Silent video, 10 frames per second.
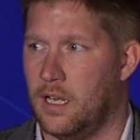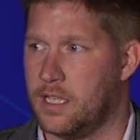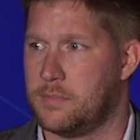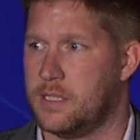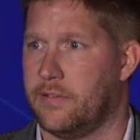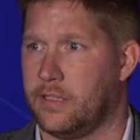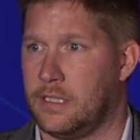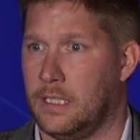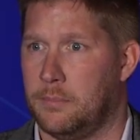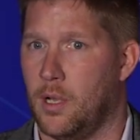
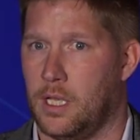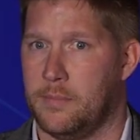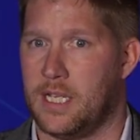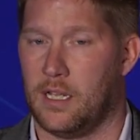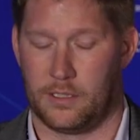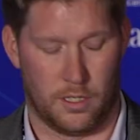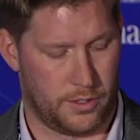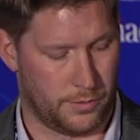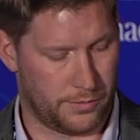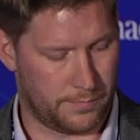specifically polymetallic
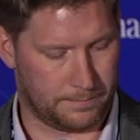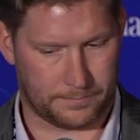nodules.